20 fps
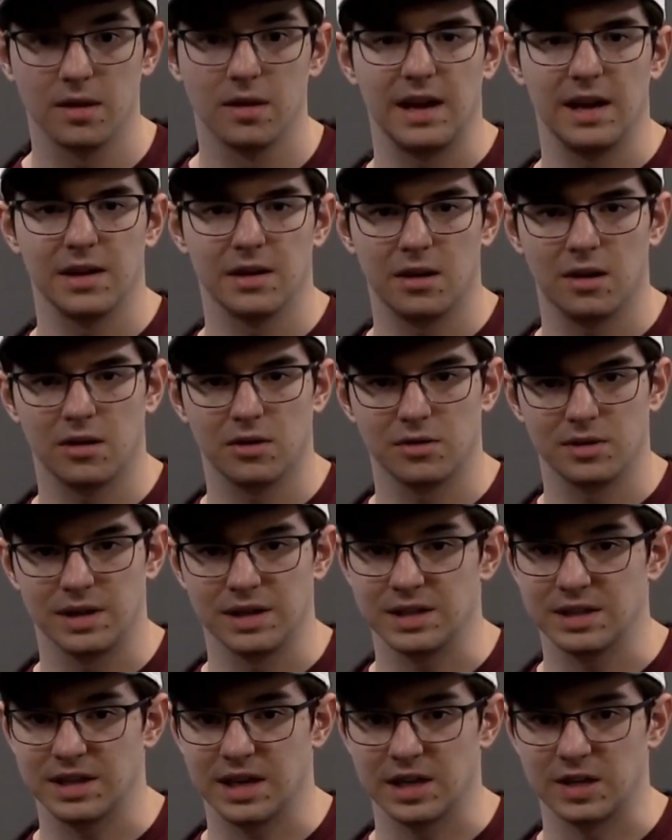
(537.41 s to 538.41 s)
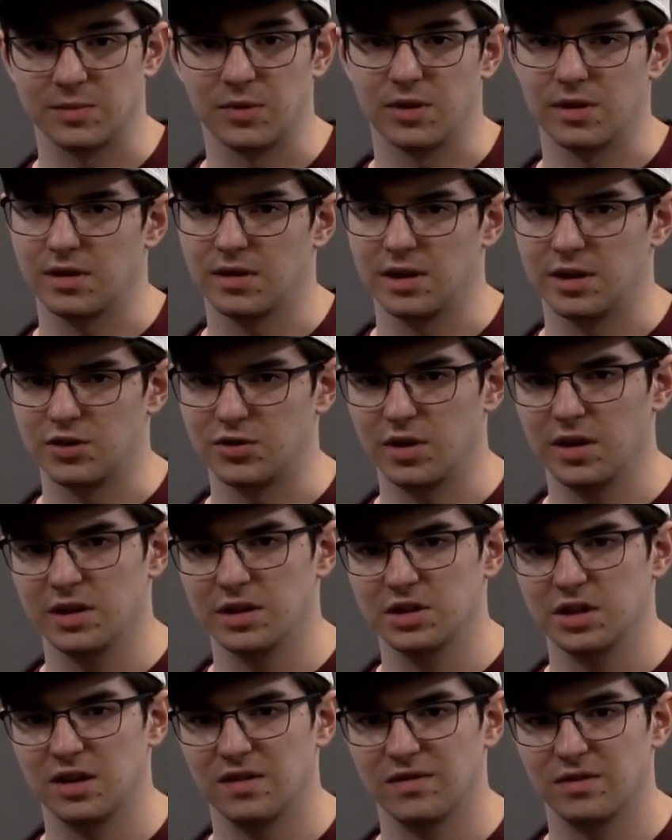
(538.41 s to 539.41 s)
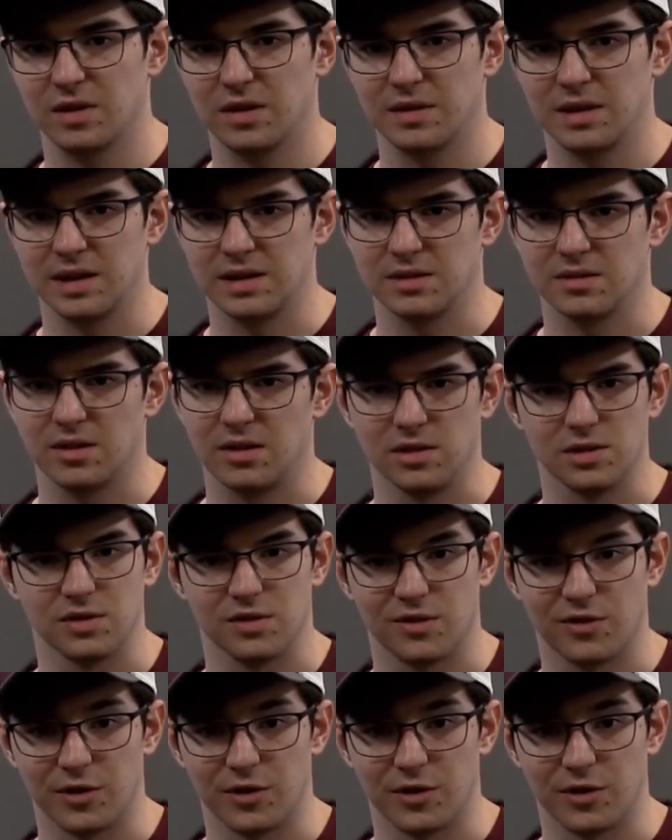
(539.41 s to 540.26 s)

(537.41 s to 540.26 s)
and Autodesk Sketchbook, a drawing software that's also